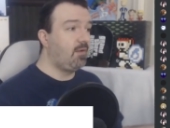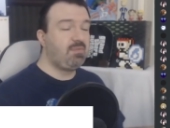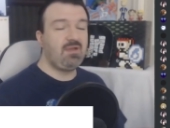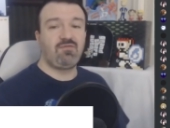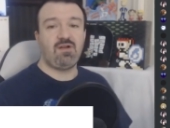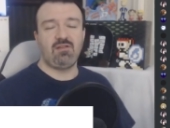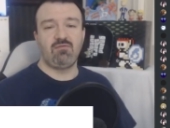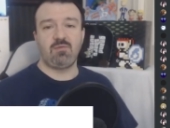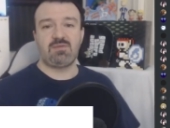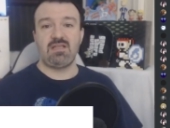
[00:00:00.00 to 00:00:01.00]
a big
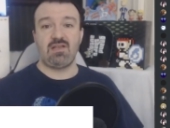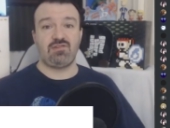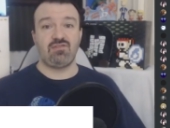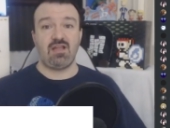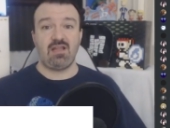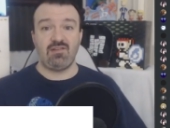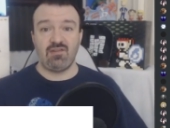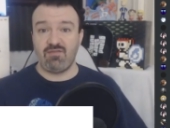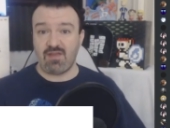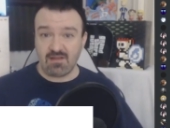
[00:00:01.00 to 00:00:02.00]
follow-up to
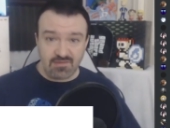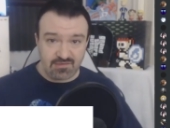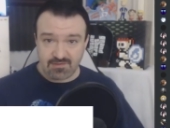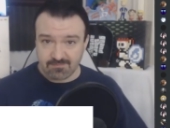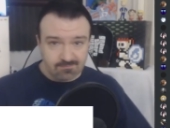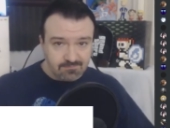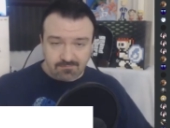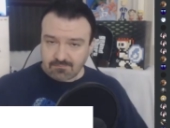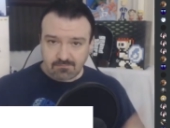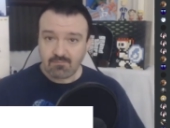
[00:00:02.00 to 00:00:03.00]
yesterday's events
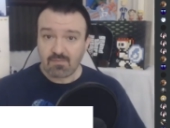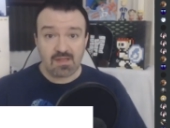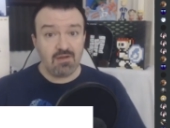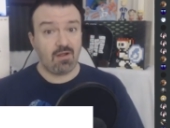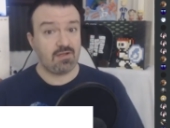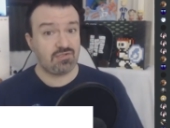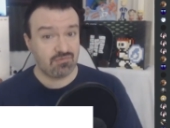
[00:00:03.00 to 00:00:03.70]
here on